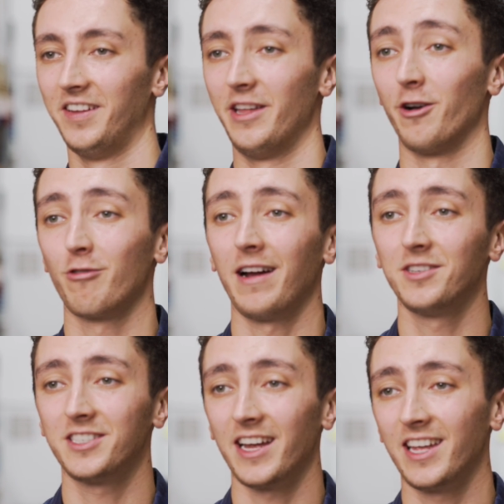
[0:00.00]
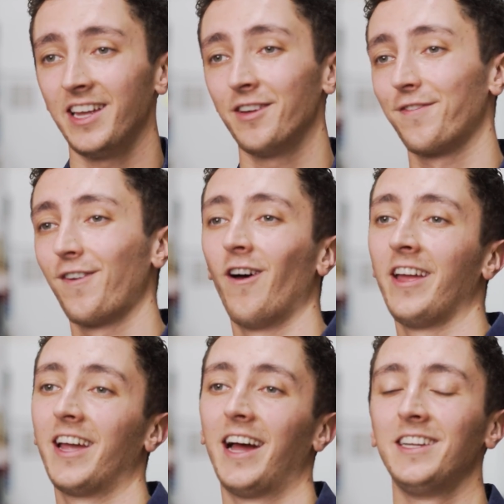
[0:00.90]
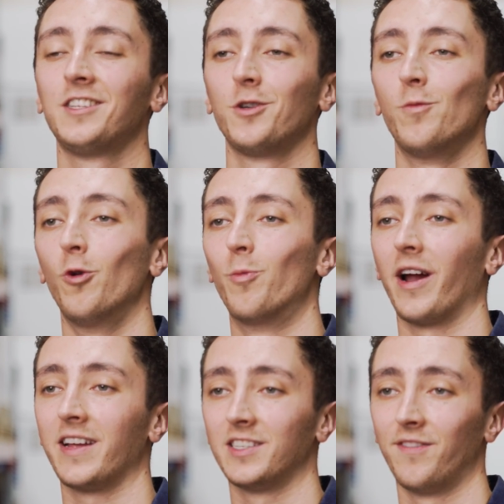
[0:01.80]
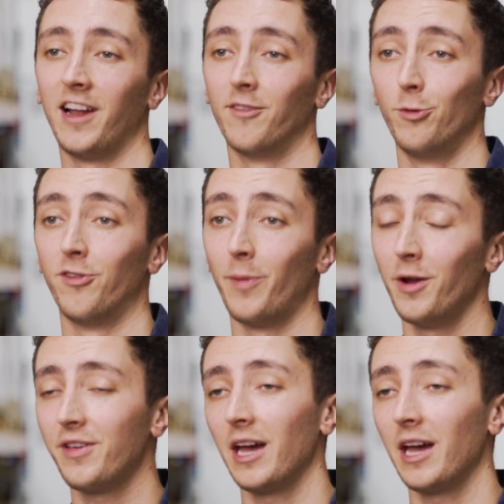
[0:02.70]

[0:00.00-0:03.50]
There are ground stacking, flying, and install wall brackets available for both